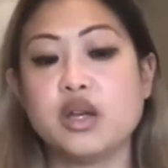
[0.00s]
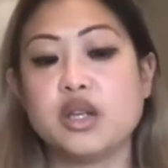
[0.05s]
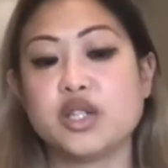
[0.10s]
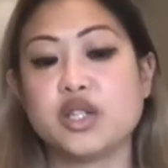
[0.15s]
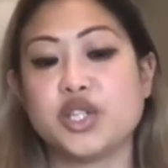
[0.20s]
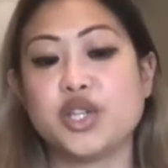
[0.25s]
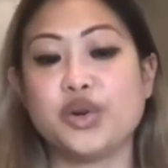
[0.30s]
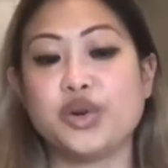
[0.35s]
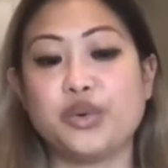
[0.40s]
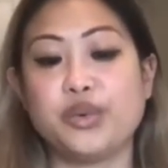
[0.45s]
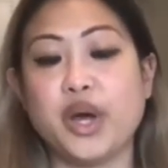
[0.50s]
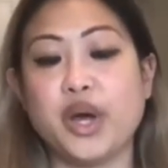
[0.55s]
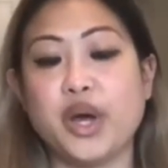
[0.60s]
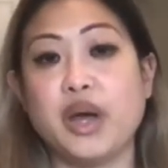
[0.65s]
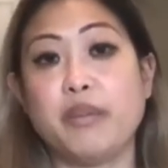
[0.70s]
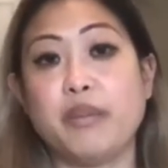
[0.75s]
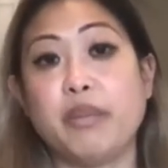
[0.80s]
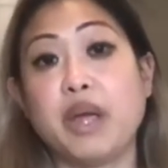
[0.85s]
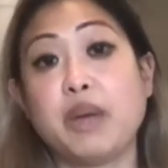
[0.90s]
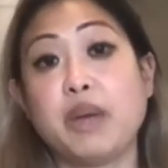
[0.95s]
So
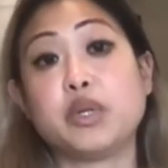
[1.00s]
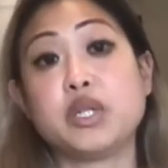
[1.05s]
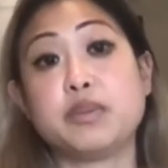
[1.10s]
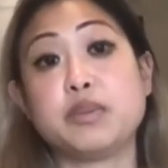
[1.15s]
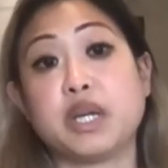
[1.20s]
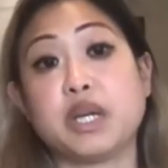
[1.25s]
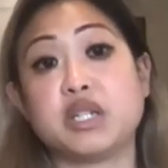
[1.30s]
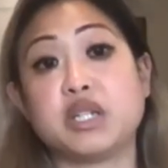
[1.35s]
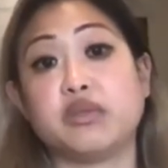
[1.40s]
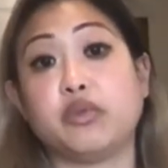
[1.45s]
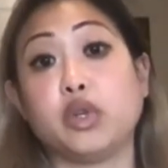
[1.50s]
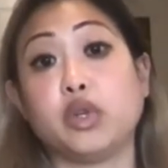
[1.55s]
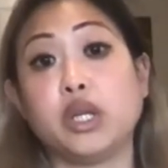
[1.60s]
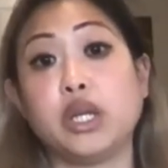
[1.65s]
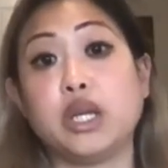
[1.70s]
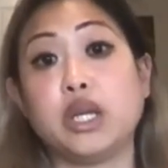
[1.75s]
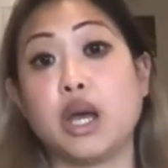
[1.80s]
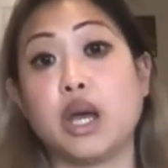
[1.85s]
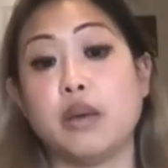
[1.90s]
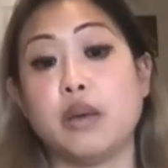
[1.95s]
my perspective
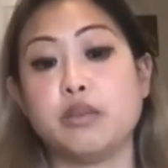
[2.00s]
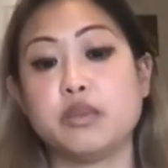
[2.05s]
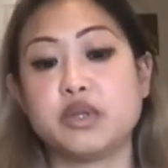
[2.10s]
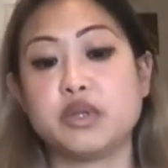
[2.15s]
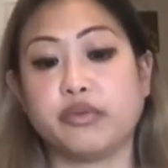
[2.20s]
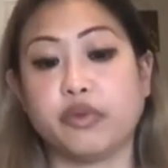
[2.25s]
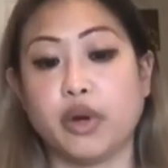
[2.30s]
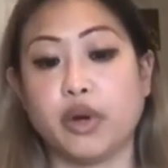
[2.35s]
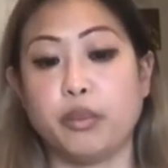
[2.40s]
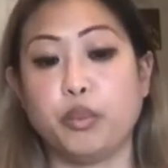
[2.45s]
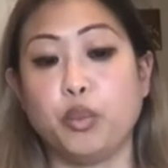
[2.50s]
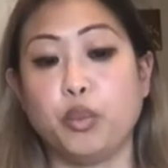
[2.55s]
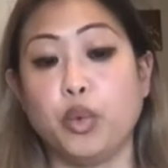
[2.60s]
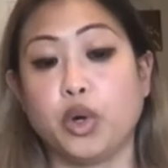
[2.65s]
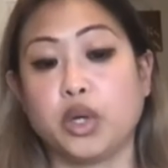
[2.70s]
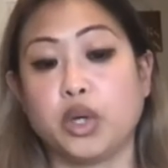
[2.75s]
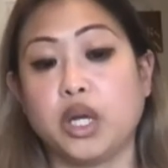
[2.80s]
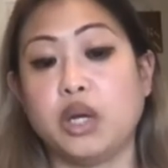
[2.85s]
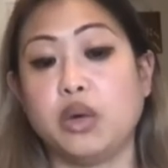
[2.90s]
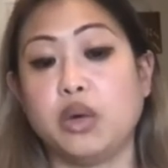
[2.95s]
really comes from
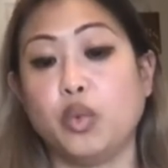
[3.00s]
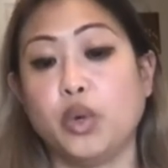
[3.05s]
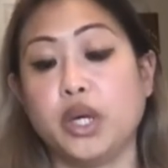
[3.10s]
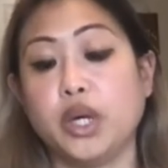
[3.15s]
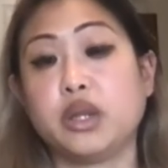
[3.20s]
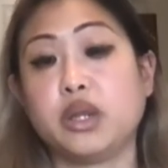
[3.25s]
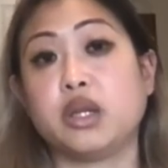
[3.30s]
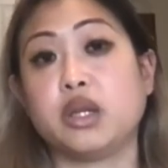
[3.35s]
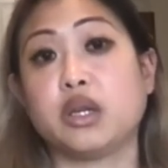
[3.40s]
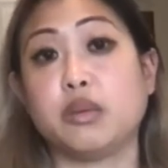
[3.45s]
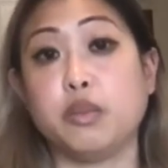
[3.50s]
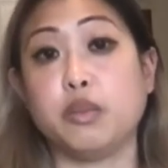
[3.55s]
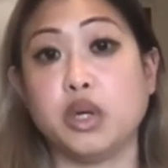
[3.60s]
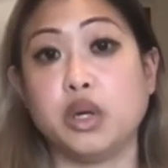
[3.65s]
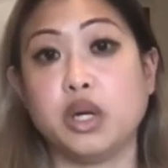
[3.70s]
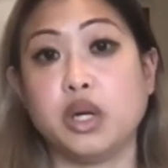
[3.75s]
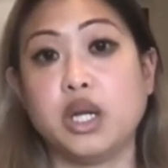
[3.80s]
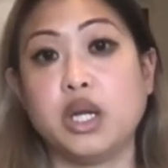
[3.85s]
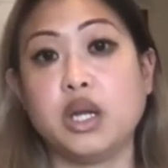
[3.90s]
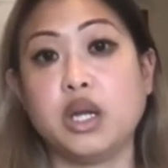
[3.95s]
working with the
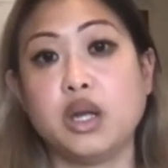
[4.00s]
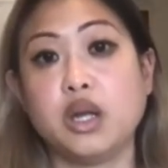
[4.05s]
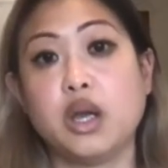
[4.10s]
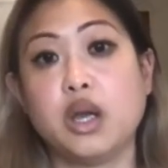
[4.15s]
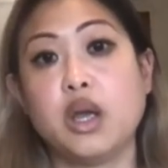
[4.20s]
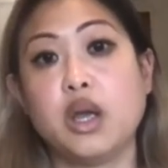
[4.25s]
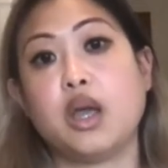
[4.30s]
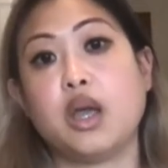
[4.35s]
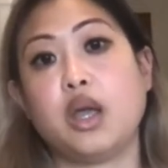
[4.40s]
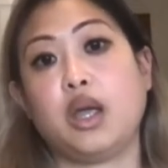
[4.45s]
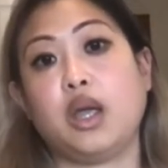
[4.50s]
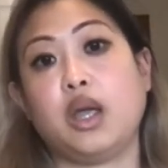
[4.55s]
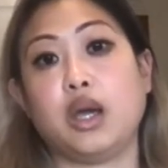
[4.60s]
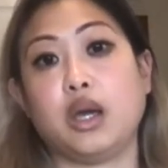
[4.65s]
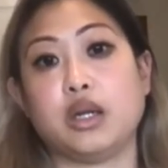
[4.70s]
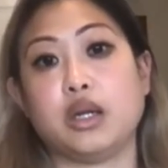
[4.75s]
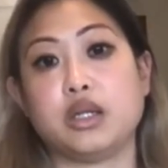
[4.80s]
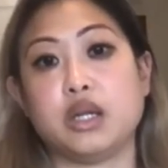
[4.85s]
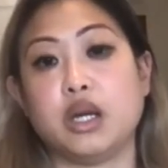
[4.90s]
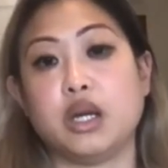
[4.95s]
community,
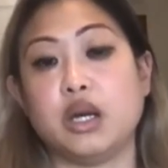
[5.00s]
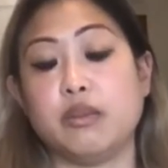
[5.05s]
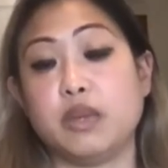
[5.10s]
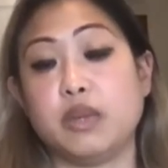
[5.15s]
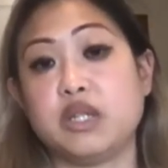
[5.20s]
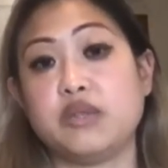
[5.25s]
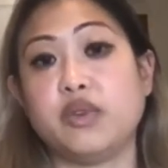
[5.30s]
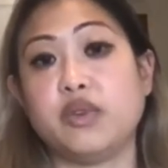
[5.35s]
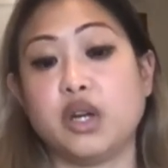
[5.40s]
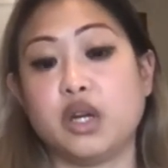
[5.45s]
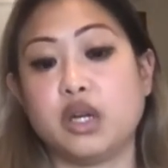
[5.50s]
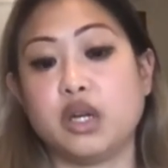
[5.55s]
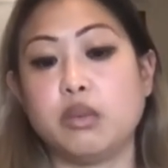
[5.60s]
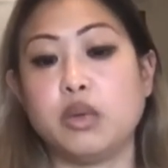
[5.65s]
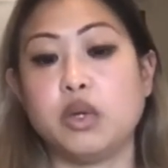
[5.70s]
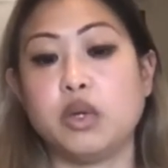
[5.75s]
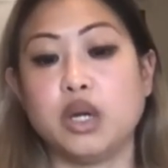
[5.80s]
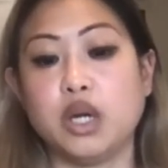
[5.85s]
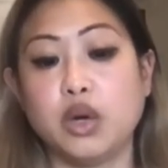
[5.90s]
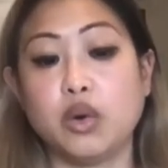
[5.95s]
and it's very
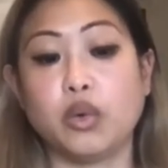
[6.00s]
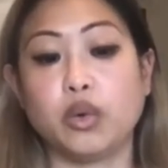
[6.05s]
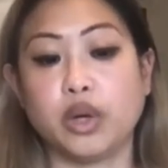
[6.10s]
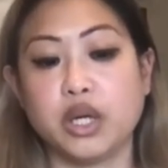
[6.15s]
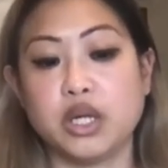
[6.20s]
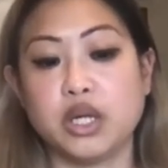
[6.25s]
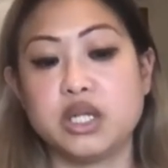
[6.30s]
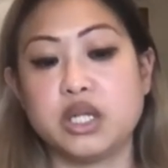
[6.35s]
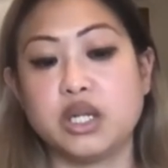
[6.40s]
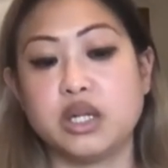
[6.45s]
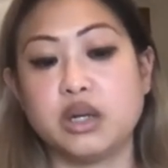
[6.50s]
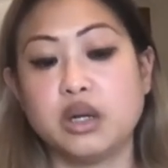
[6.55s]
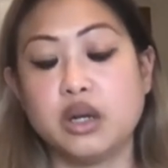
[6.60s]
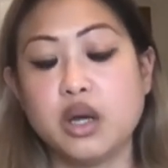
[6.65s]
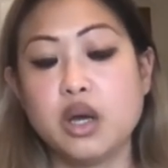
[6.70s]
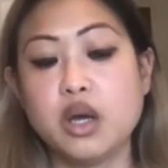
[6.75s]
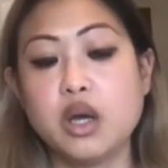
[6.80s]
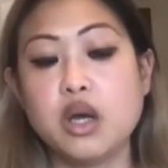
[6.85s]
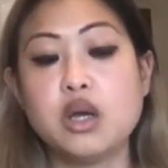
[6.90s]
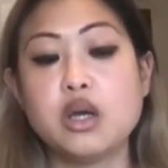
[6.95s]
community oriented.
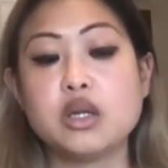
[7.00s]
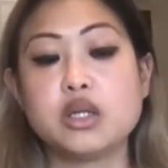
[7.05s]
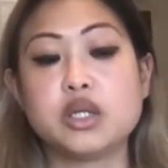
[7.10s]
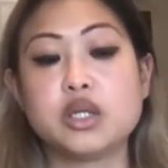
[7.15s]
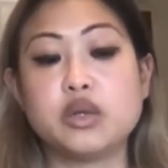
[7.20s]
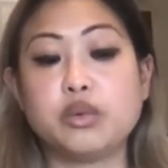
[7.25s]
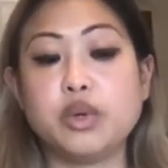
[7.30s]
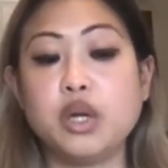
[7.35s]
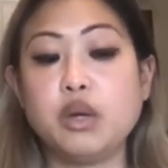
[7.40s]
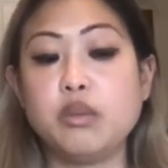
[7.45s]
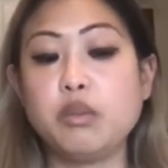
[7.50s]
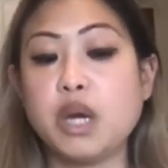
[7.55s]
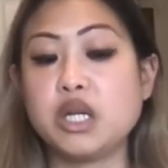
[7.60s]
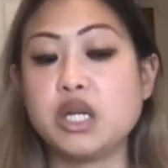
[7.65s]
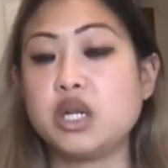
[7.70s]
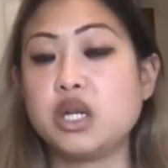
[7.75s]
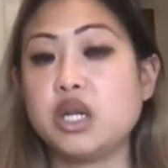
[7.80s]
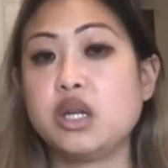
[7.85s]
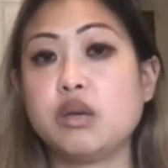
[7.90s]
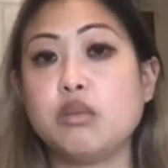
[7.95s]
So
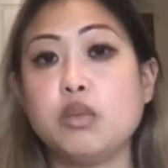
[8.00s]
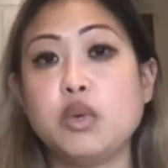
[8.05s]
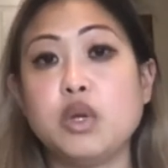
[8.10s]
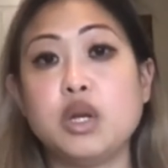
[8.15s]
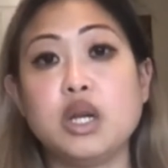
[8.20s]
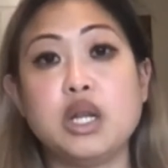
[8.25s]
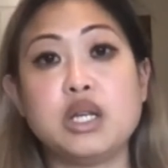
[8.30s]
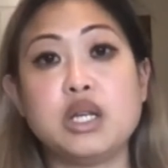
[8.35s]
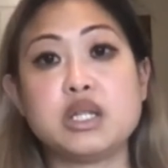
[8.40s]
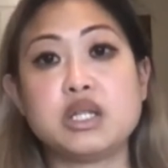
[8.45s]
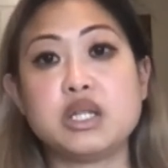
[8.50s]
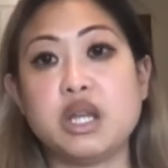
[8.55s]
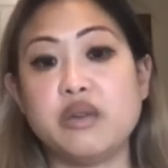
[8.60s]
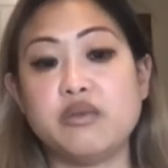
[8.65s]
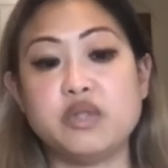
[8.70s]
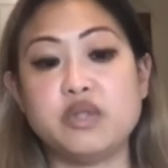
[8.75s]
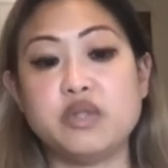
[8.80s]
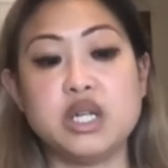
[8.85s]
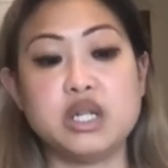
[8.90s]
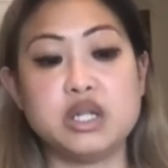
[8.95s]
reimagining community
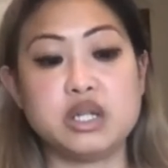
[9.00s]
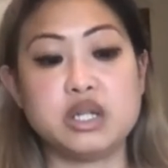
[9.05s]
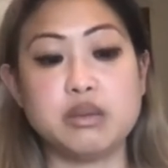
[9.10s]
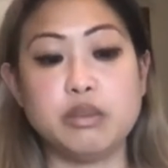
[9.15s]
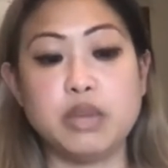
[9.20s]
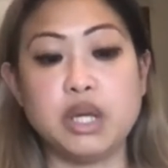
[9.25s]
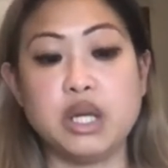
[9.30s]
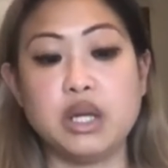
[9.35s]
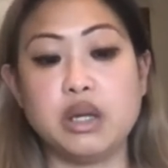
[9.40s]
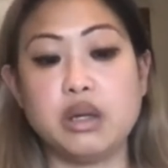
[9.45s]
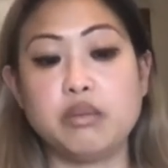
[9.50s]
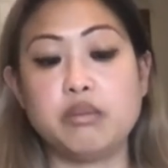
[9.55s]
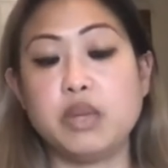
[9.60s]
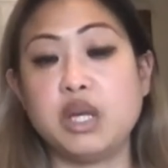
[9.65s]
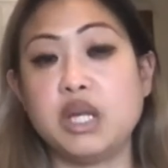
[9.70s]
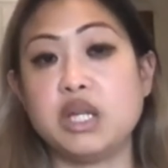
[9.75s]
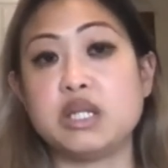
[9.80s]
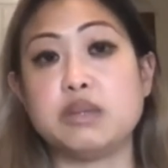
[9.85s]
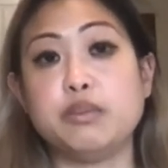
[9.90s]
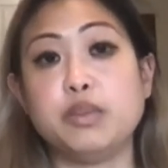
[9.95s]
safety to me
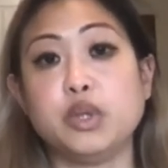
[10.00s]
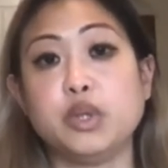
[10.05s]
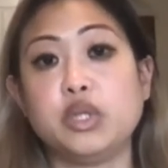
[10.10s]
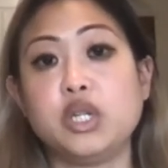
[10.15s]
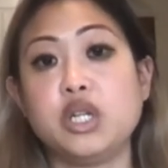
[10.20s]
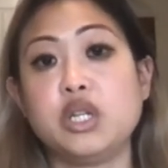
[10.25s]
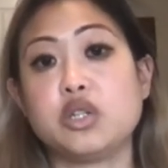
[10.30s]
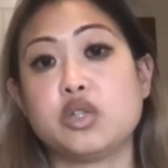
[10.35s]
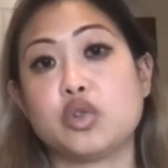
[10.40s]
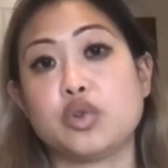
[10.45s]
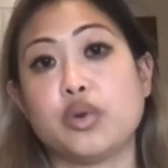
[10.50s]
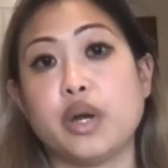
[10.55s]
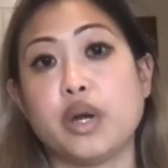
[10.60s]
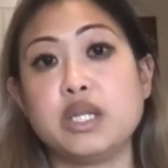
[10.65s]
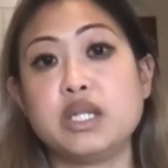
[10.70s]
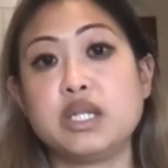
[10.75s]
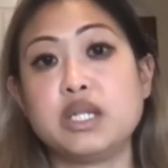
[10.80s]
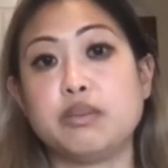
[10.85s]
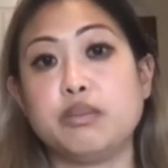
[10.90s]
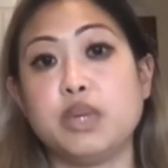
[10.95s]
means building
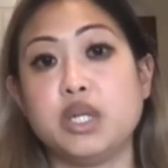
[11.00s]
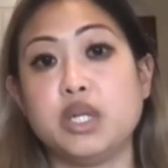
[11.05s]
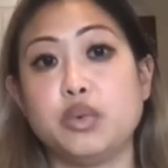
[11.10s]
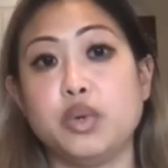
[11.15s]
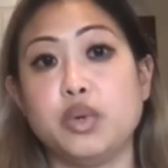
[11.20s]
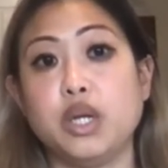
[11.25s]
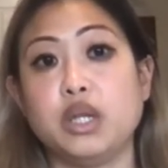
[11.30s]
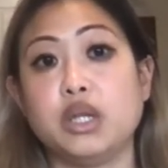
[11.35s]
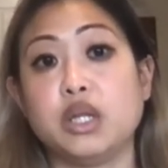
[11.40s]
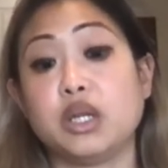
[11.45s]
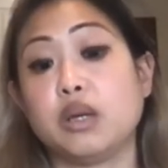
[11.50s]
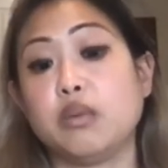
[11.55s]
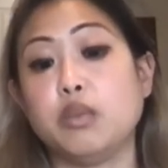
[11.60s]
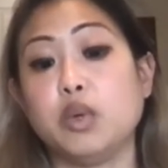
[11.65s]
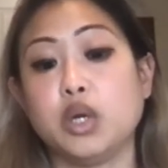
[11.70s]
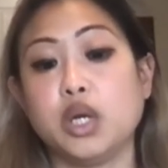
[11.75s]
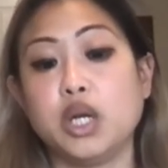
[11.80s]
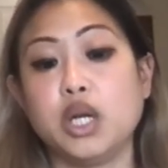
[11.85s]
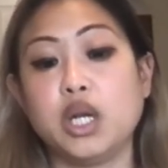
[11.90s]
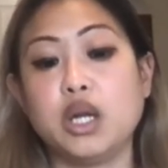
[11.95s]
trust between the
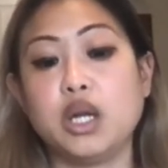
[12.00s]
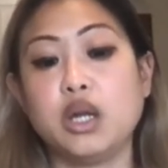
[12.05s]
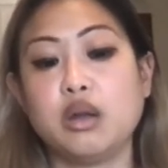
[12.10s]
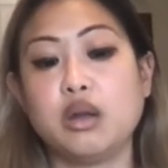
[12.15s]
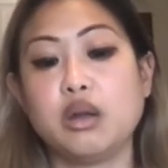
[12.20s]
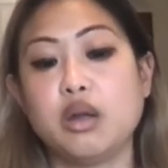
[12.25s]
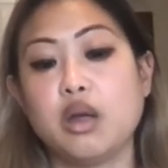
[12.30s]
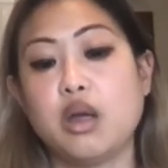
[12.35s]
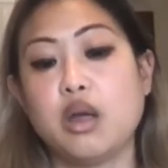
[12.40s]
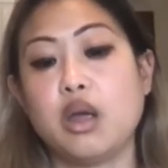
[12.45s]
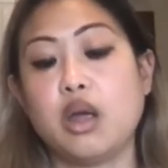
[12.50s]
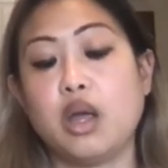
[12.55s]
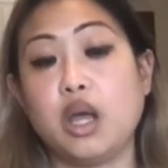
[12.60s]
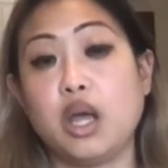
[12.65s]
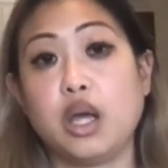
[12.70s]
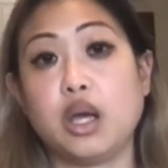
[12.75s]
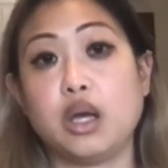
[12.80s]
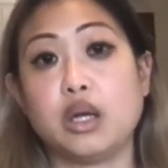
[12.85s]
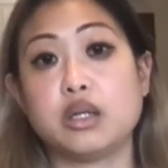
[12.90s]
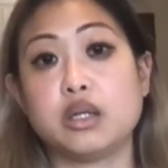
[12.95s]
community
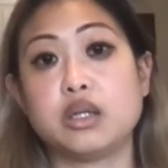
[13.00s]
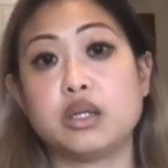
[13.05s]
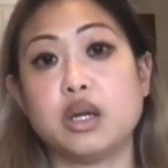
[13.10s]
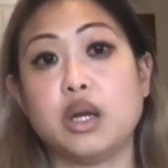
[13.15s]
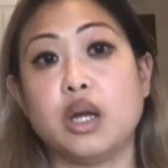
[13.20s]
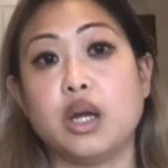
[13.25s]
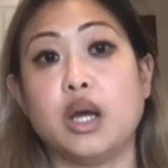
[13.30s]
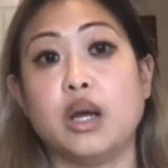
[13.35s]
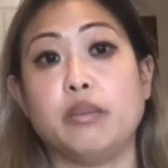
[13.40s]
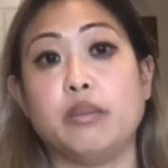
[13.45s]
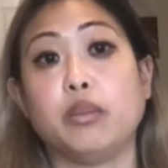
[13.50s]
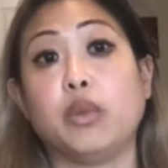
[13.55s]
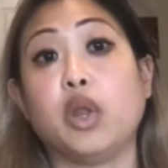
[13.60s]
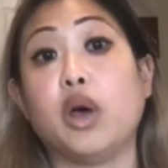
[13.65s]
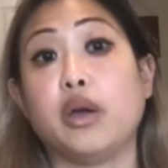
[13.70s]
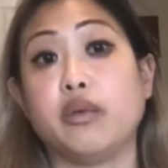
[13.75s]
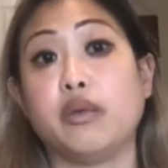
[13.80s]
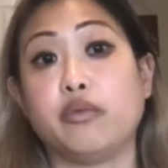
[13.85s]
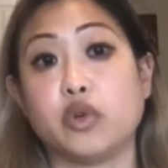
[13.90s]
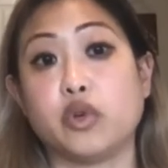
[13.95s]
and
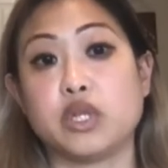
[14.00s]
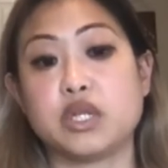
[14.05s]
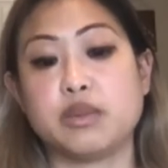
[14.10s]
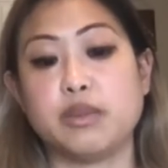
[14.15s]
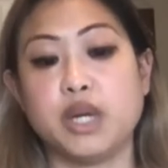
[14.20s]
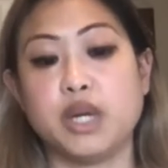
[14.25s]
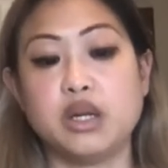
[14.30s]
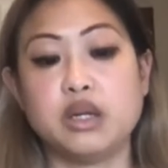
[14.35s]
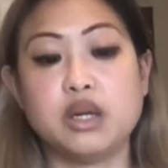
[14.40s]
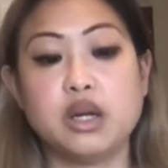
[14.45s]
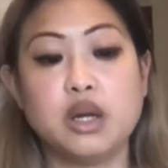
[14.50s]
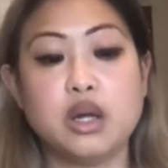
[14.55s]
law enforcement.